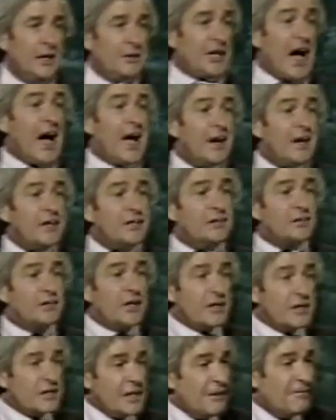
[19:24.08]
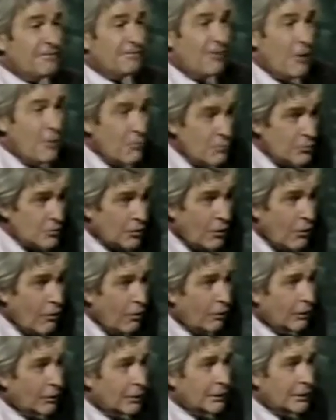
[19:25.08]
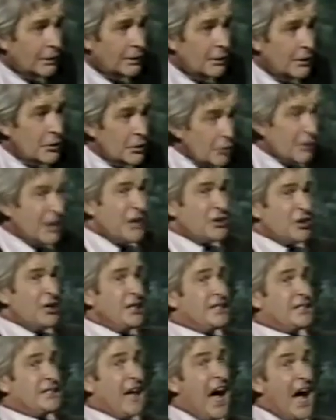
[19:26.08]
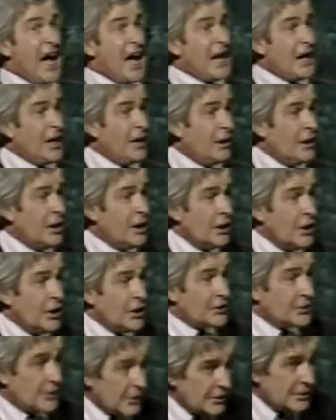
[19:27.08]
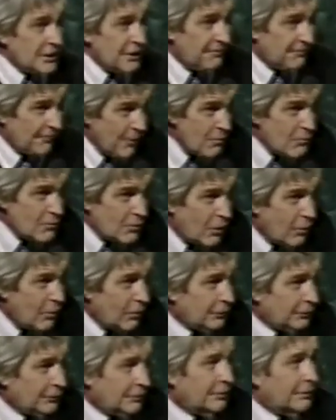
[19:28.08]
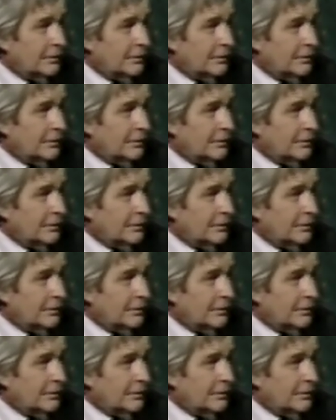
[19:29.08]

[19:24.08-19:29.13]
dial a dirty phone call. You can actually dial dirty phone calls.